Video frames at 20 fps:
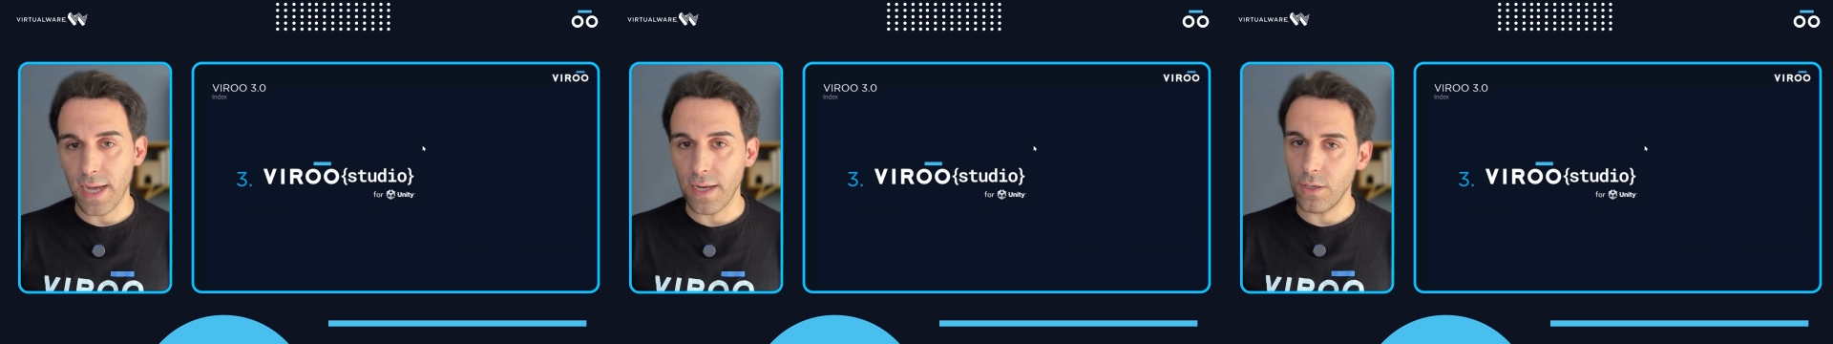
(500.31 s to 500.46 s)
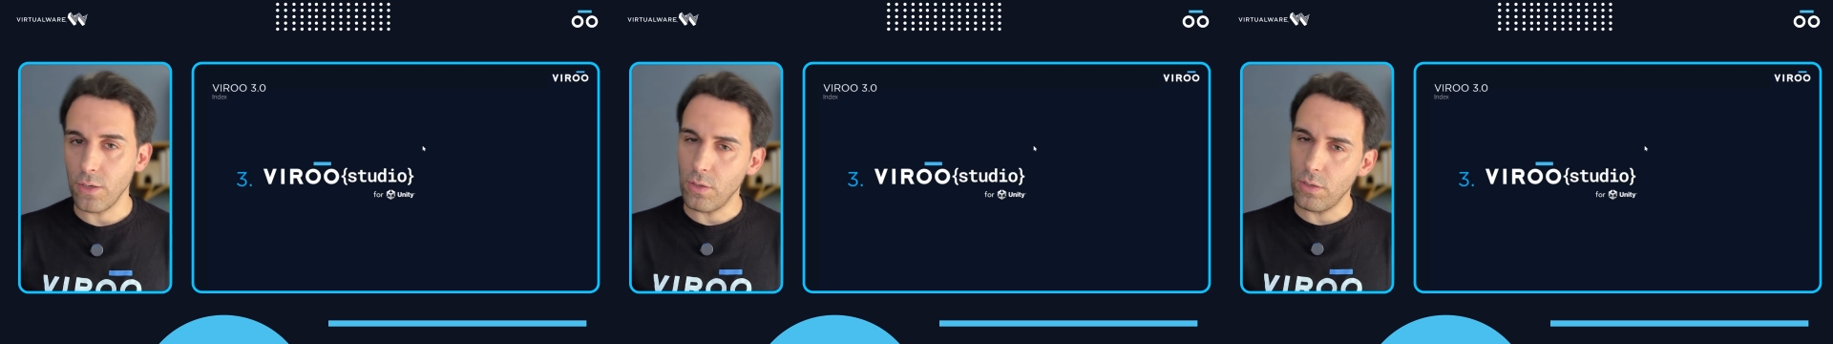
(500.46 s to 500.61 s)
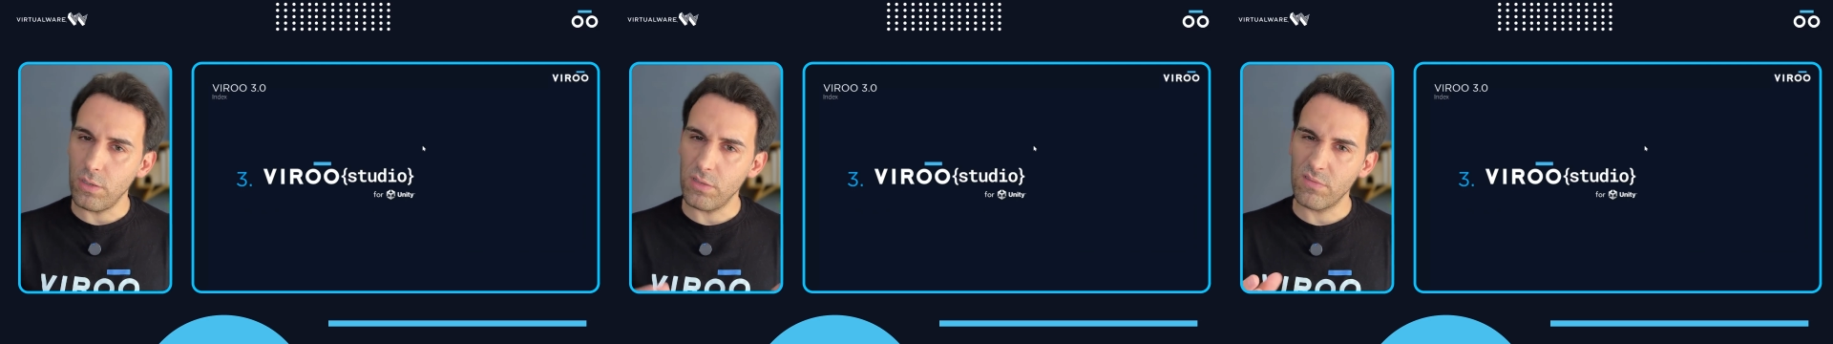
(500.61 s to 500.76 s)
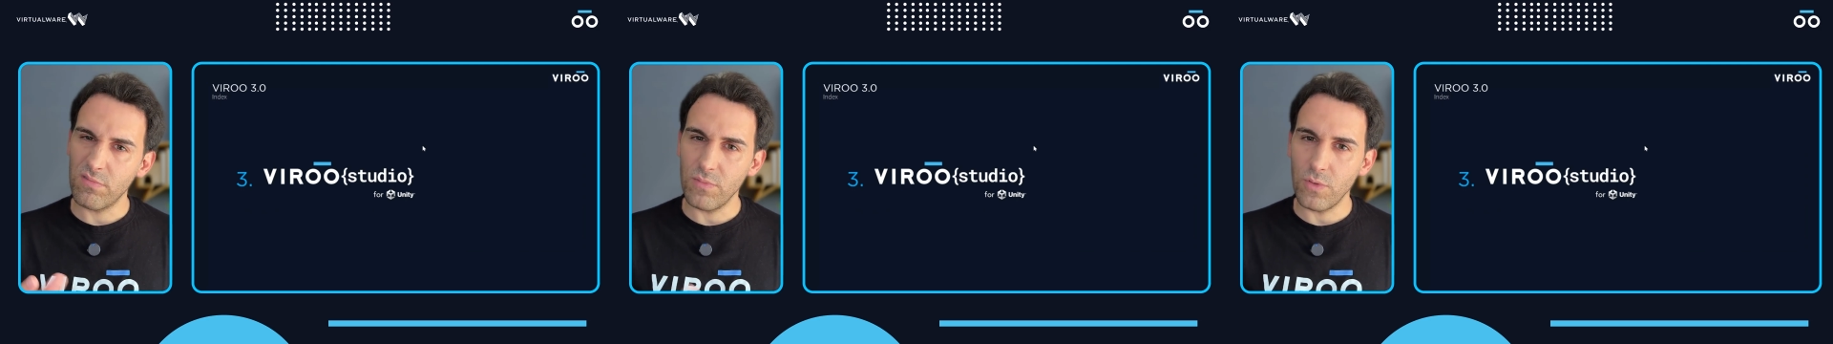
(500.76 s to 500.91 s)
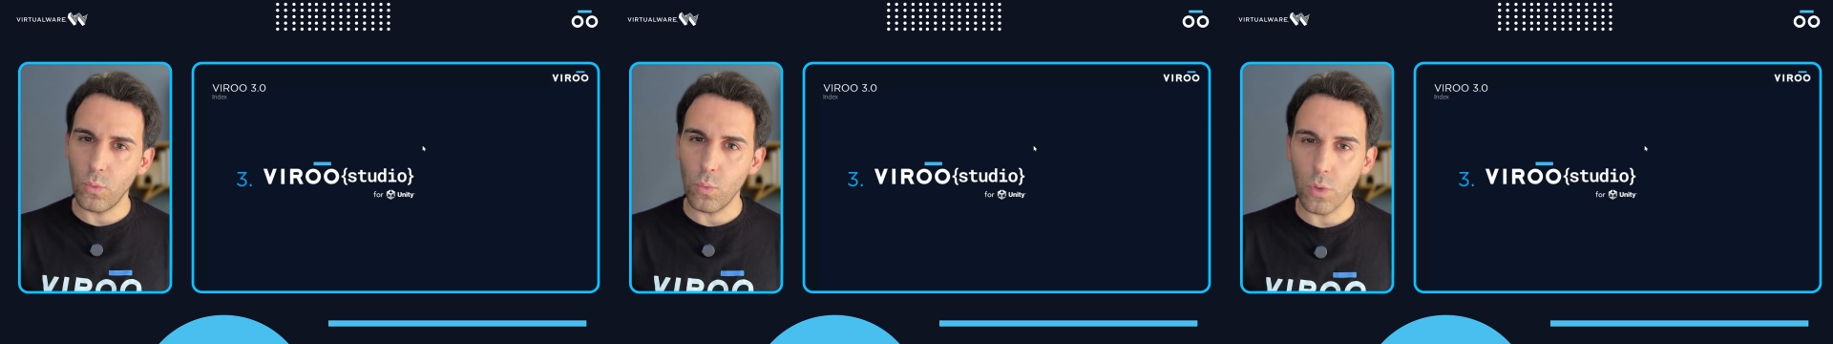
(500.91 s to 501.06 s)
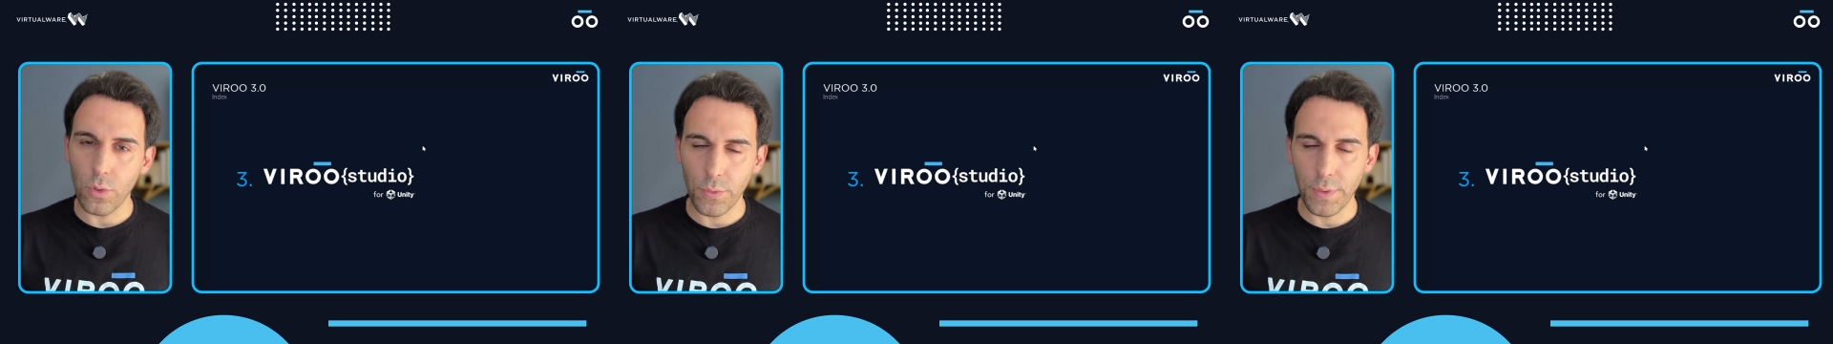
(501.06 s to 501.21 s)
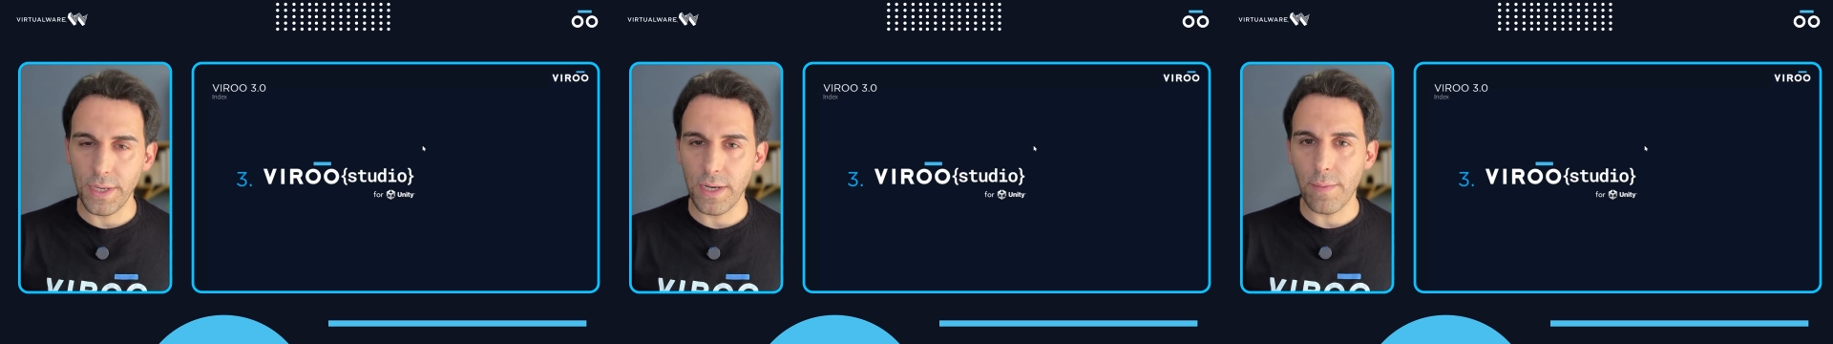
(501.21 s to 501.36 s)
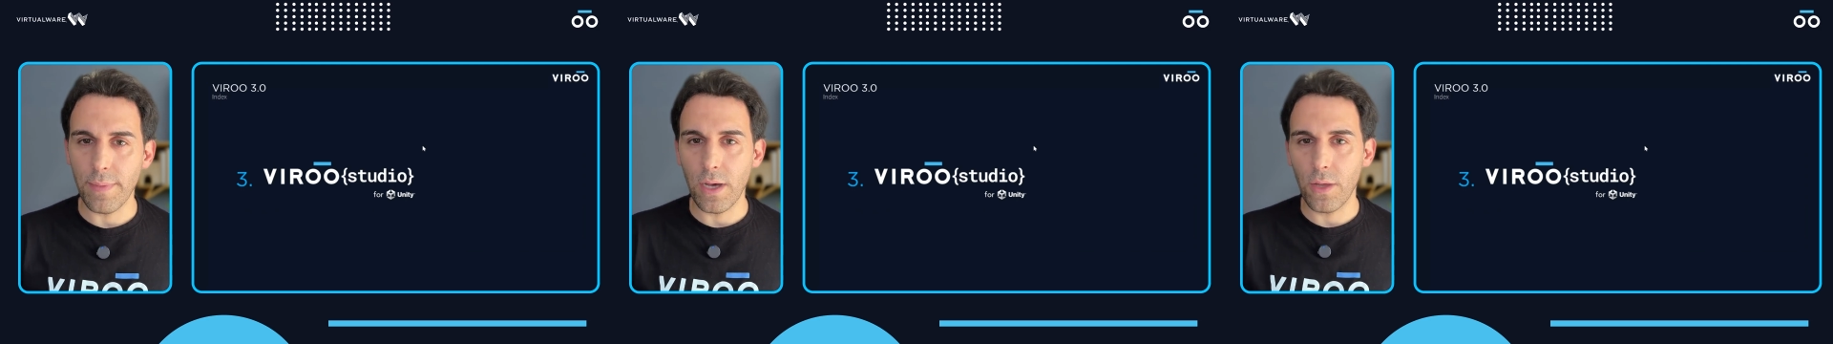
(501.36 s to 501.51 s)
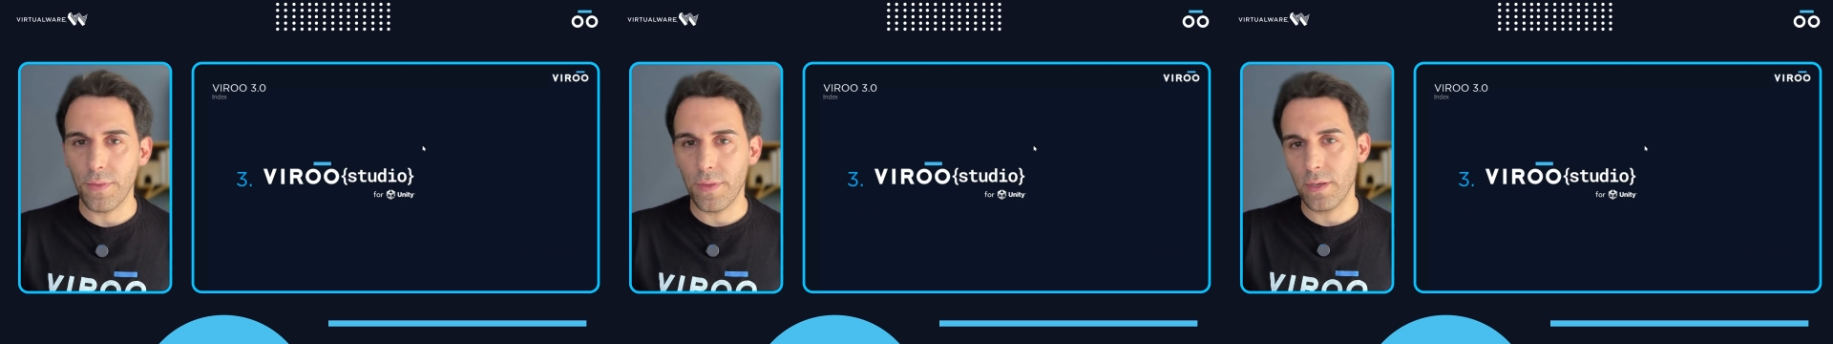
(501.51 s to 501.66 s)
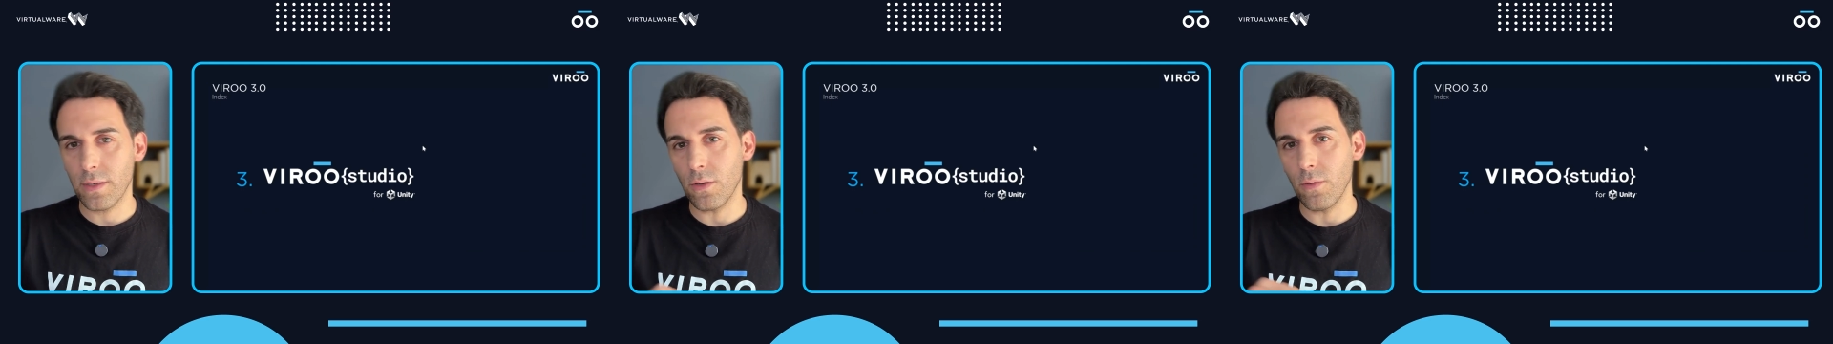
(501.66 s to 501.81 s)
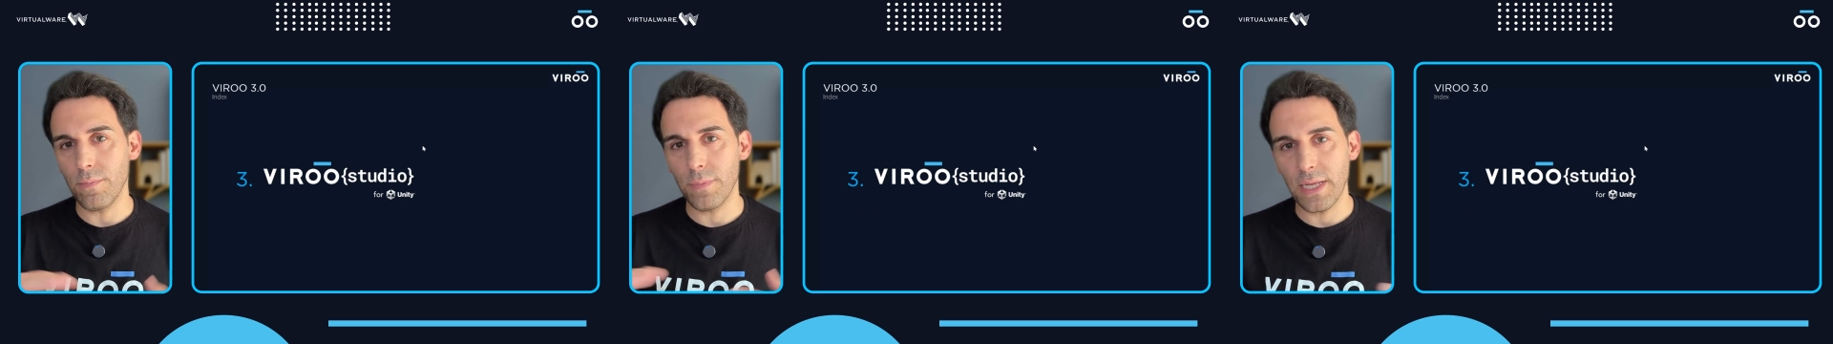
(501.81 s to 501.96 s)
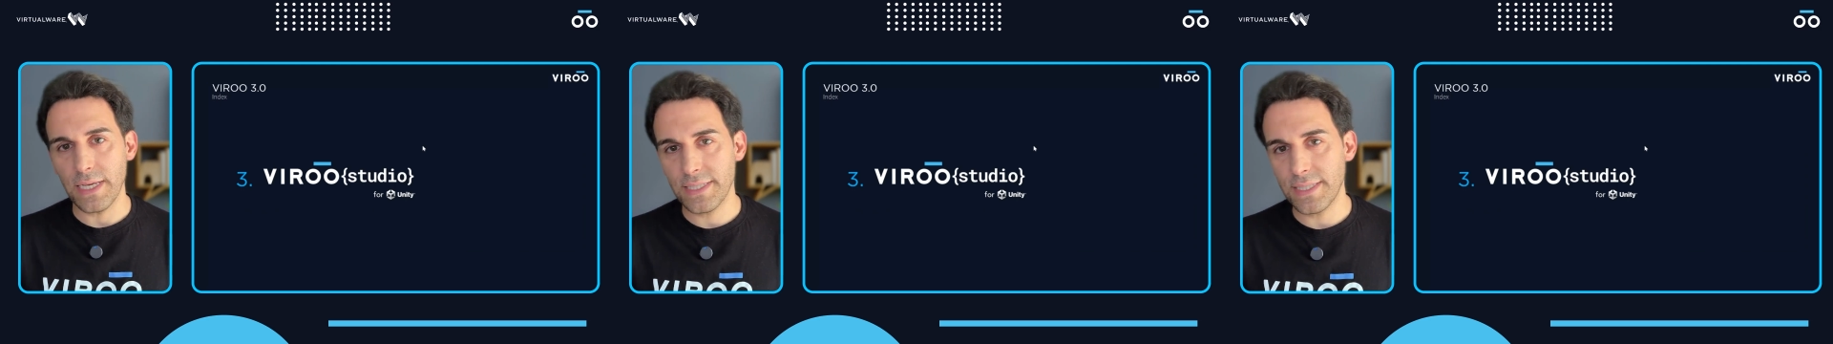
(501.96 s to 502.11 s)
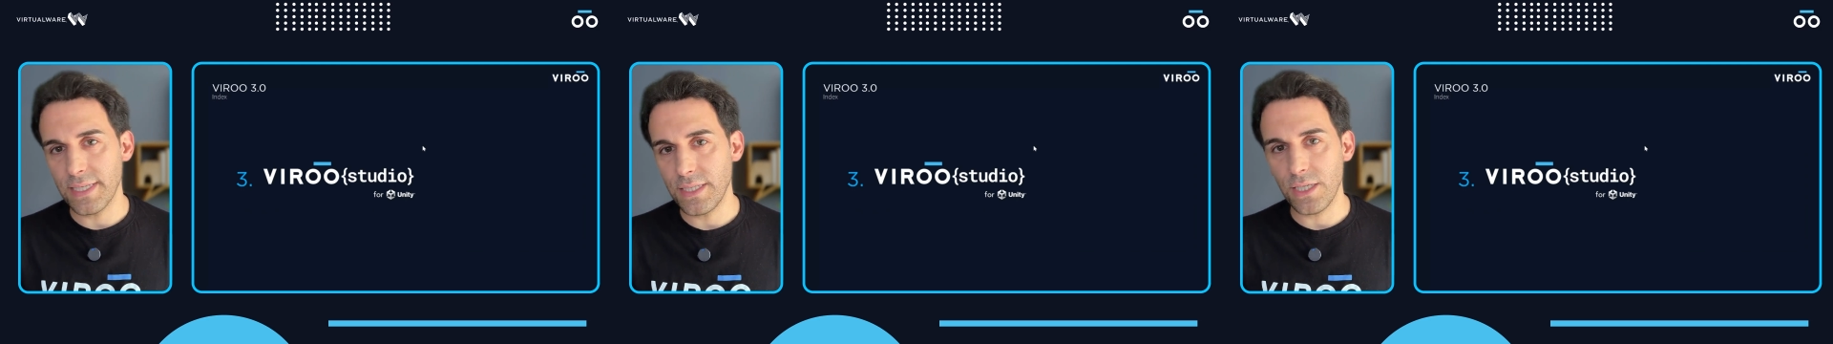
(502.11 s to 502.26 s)
and not worrying about the
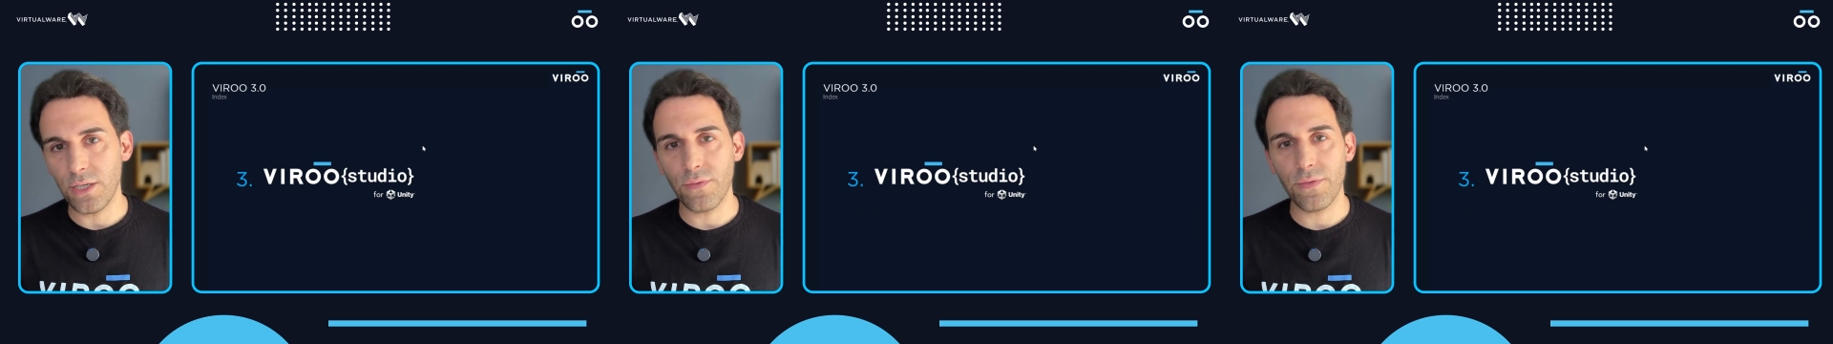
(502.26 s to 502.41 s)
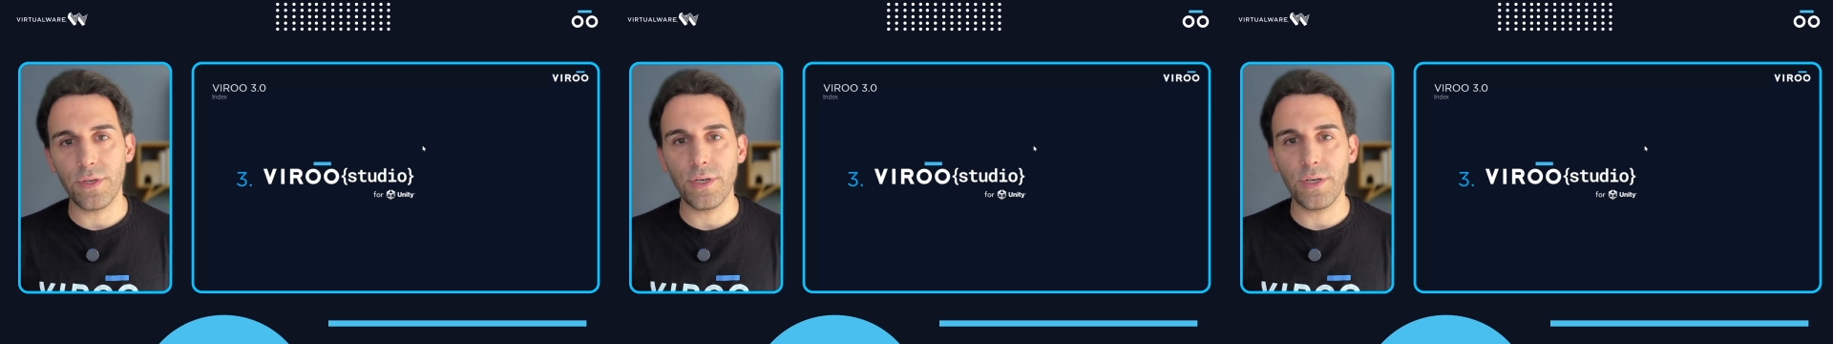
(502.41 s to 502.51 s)
complexity of